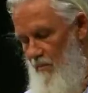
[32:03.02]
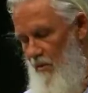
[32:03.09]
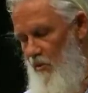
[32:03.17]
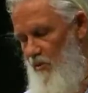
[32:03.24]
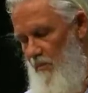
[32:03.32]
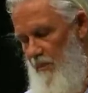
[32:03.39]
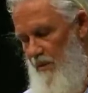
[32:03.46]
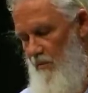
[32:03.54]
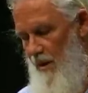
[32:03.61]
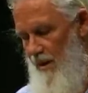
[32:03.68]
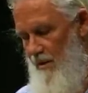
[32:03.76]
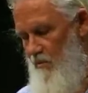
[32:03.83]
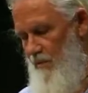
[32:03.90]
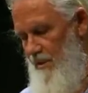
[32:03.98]
both be
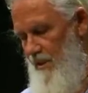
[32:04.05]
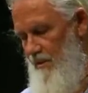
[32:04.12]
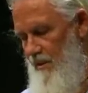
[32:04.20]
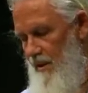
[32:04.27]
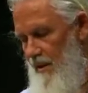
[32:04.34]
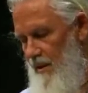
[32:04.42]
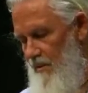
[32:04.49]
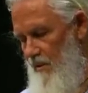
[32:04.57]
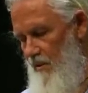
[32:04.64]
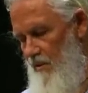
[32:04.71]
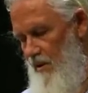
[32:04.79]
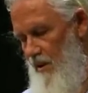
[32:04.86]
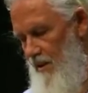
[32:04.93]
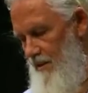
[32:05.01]
right within their
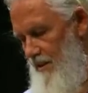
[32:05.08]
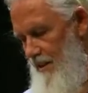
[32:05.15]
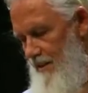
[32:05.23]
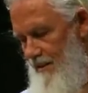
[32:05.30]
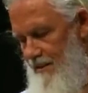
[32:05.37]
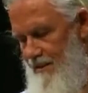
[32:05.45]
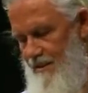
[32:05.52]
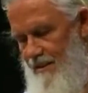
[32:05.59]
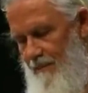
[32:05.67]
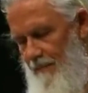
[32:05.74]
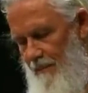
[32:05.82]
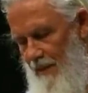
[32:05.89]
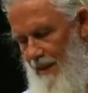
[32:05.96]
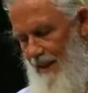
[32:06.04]
context.
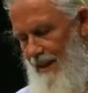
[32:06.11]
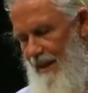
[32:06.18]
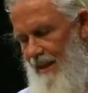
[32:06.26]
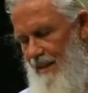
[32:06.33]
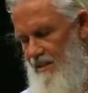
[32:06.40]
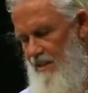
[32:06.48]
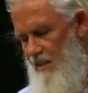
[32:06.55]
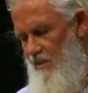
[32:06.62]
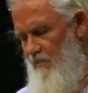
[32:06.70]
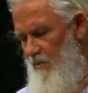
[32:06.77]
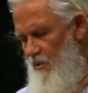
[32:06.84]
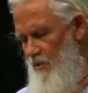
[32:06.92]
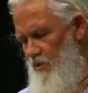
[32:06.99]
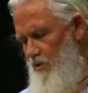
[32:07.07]
He says,
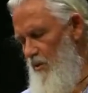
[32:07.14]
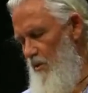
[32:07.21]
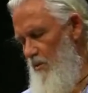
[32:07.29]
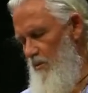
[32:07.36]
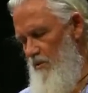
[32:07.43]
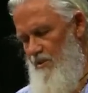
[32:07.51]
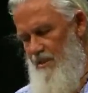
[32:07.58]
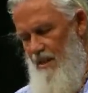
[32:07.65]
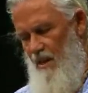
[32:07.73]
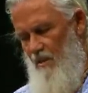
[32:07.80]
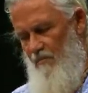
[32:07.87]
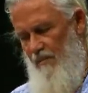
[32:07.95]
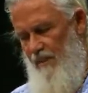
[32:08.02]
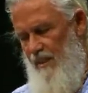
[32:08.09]
first know
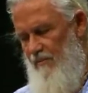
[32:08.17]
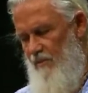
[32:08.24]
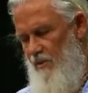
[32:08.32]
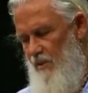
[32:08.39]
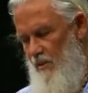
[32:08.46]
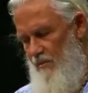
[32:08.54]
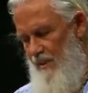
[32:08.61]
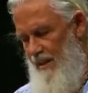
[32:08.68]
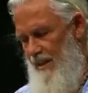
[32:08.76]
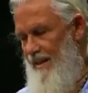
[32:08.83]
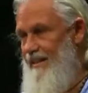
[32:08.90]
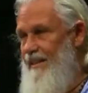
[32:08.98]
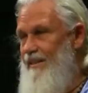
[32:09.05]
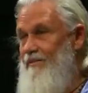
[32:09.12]
yourself. Leave alone the
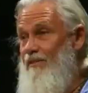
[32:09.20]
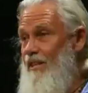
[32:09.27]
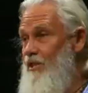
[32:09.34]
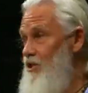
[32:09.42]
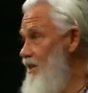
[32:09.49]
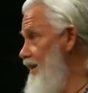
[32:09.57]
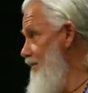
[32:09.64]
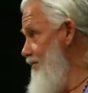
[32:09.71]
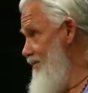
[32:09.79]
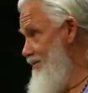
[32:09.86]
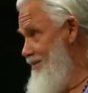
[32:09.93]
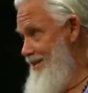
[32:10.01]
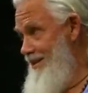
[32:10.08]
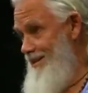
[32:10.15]
idea of teaching
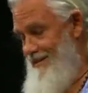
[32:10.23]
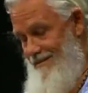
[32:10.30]
others.